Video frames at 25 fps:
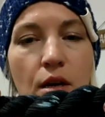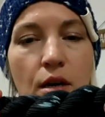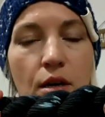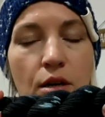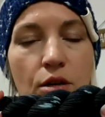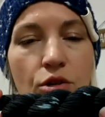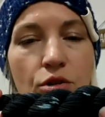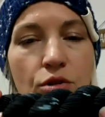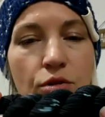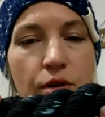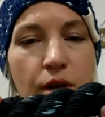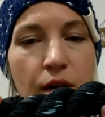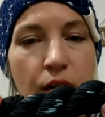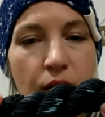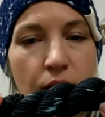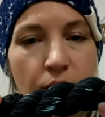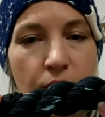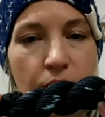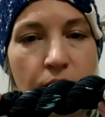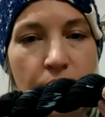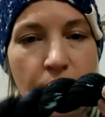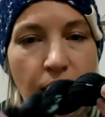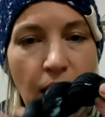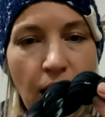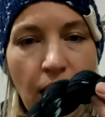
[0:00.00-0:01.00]
you
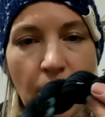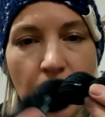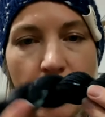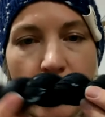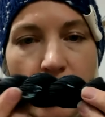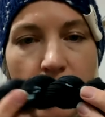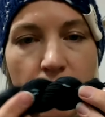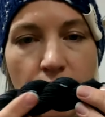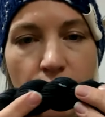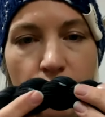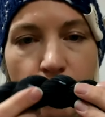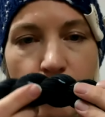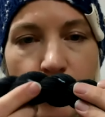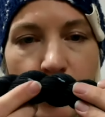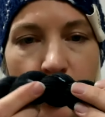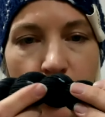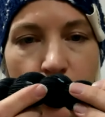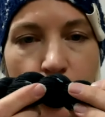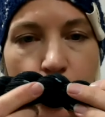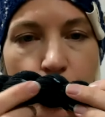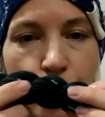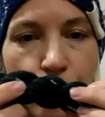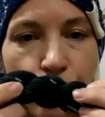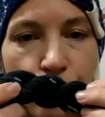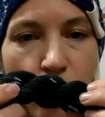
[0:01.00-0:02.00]
can get like a really
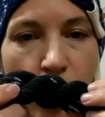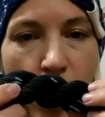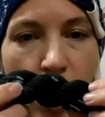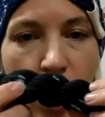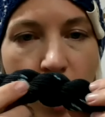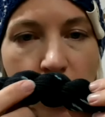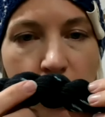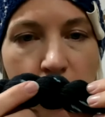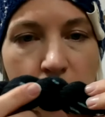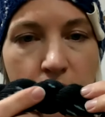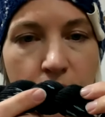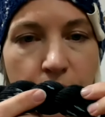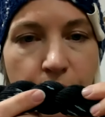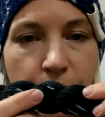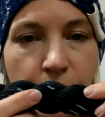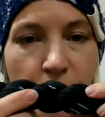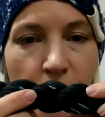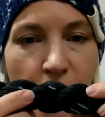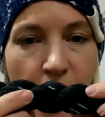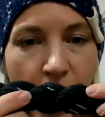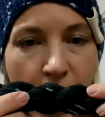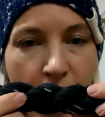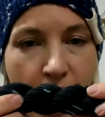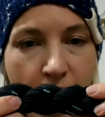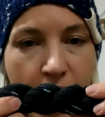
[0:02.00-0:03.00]
strong
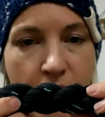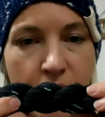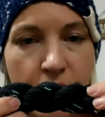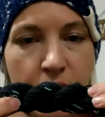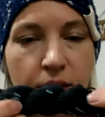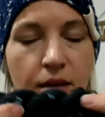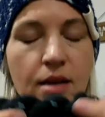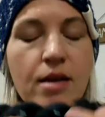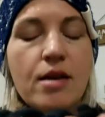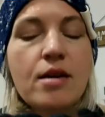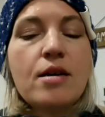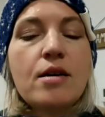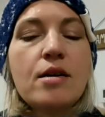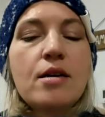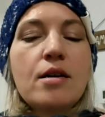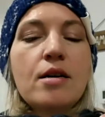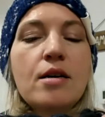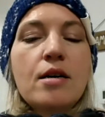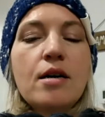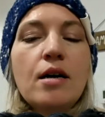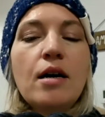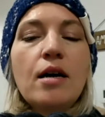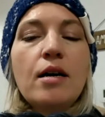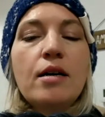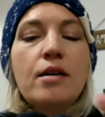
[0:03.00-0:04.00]
black
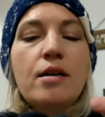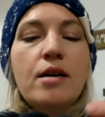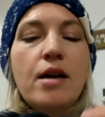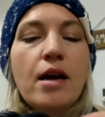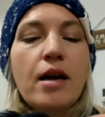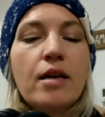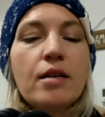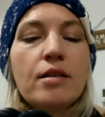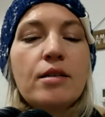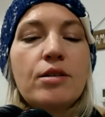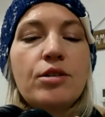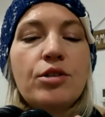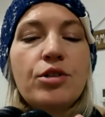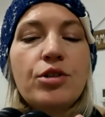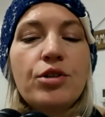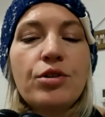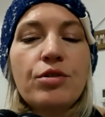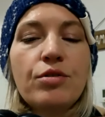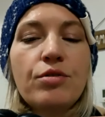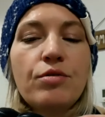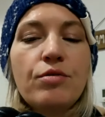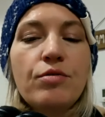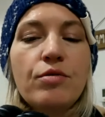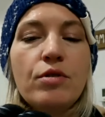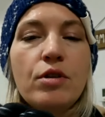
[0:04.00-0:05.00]
next
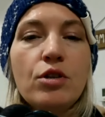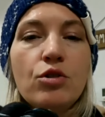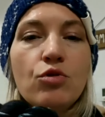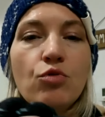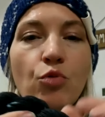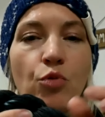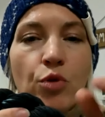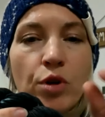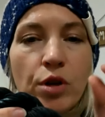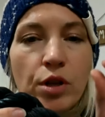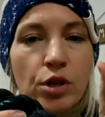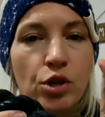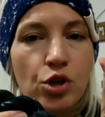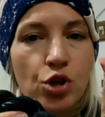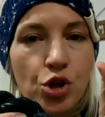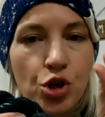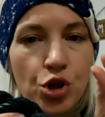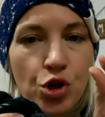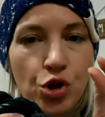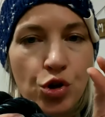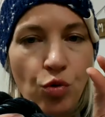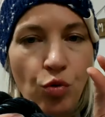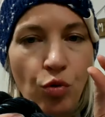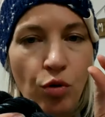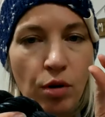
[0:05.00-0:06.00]
to these really
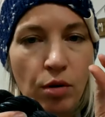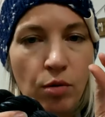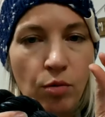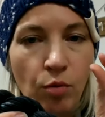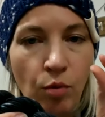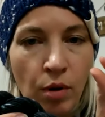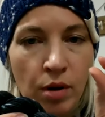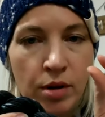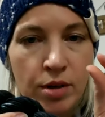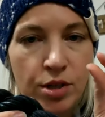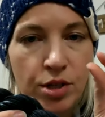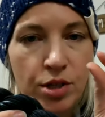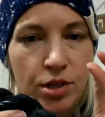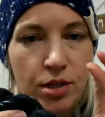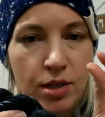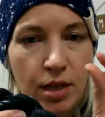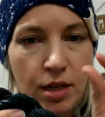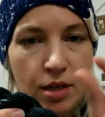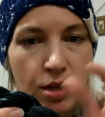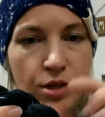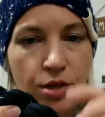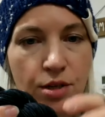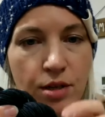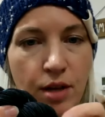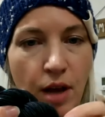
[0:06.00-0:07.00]
short one
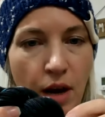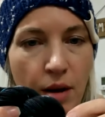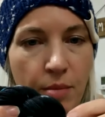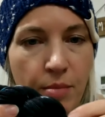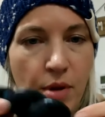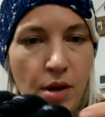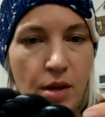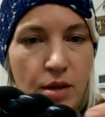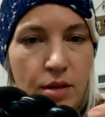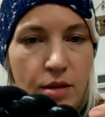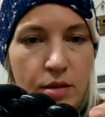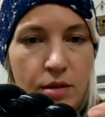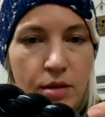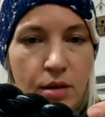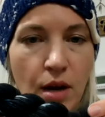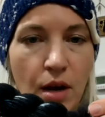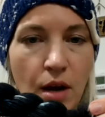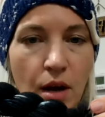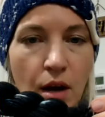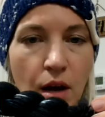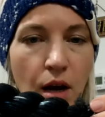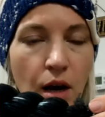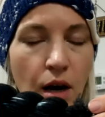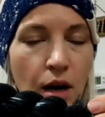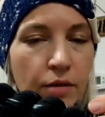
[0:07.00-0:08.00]
stitch segments
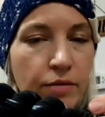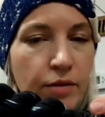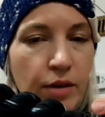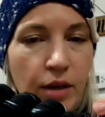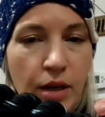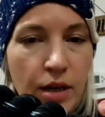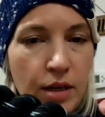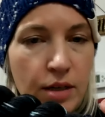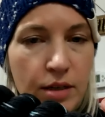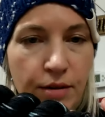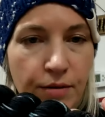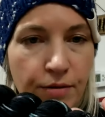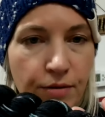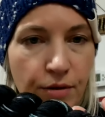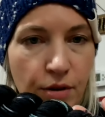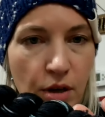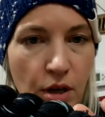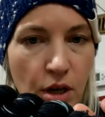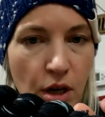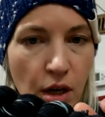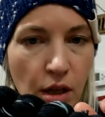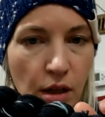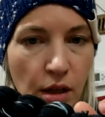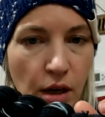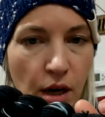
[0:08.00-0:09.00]
of like a different
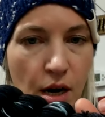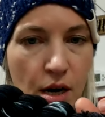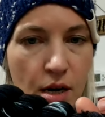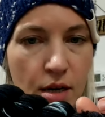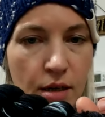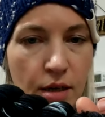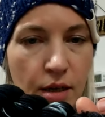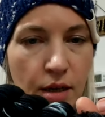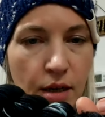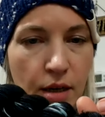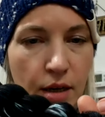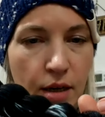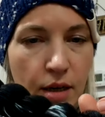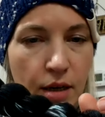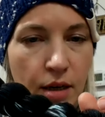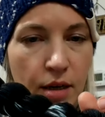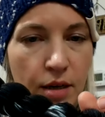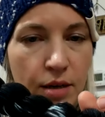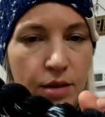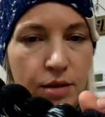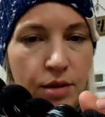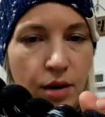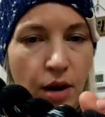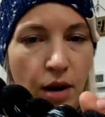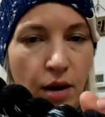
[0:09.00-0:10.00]
color.
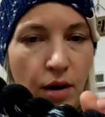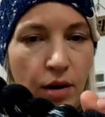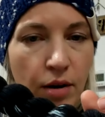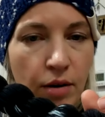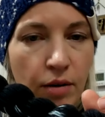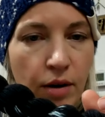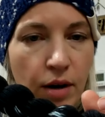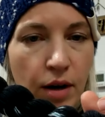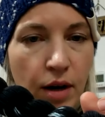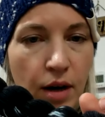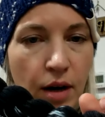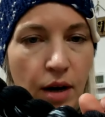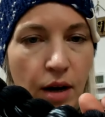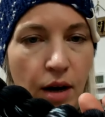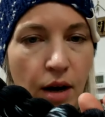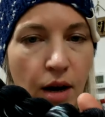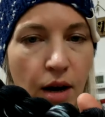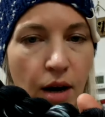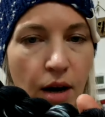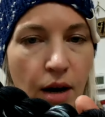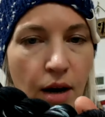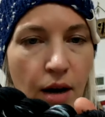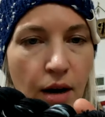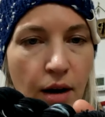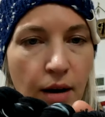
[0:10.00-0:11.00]
So
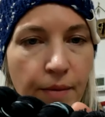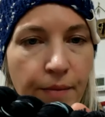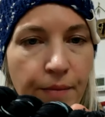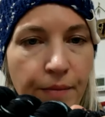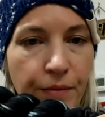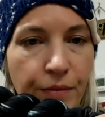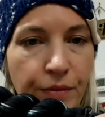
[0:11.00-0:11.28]
I